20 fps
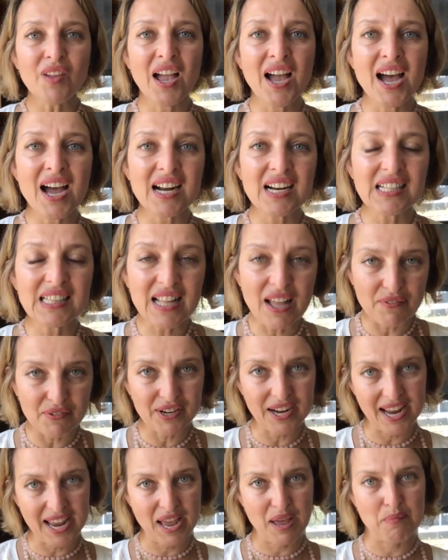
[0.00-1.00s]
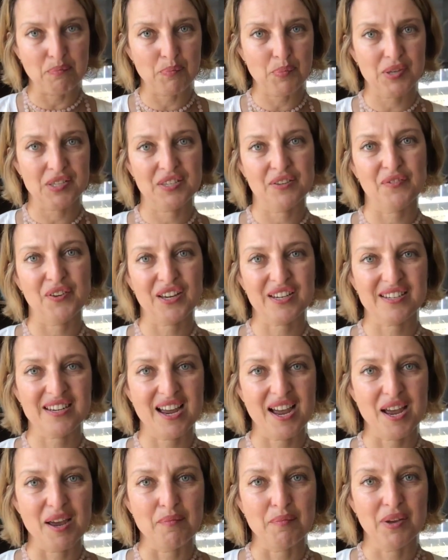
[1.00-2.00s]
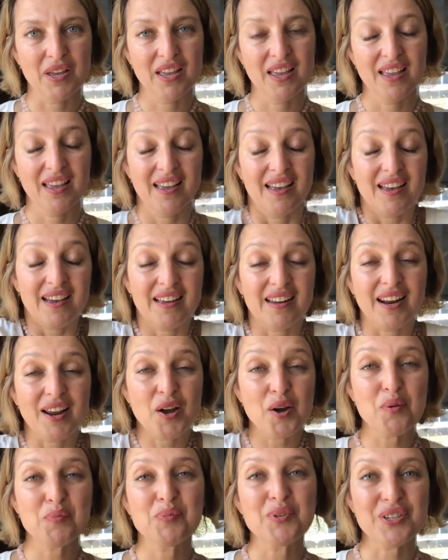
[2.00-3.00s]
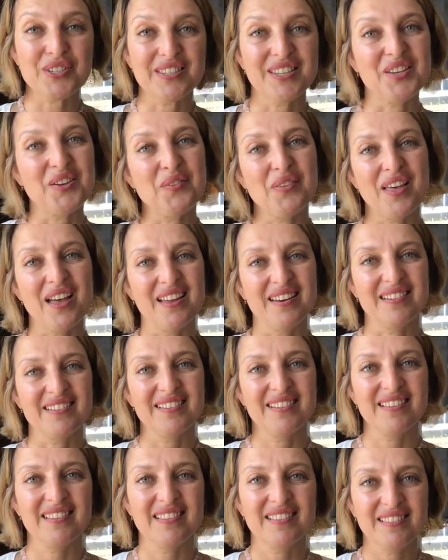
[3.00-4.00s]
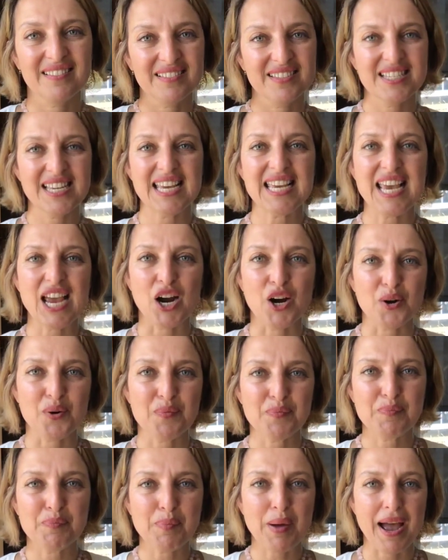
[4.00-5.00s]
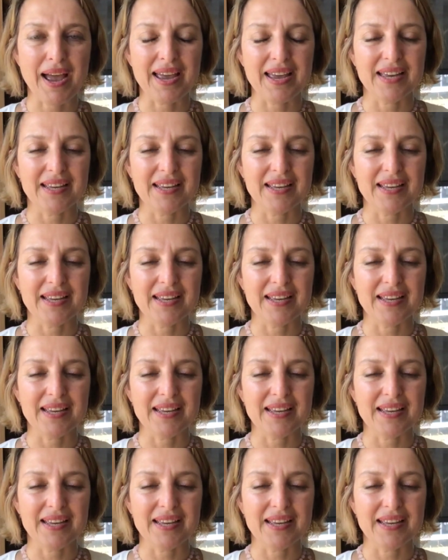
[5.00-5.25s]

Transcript: at 11 a.m. Pacific time, and I hope to see you then. Take care. Bye.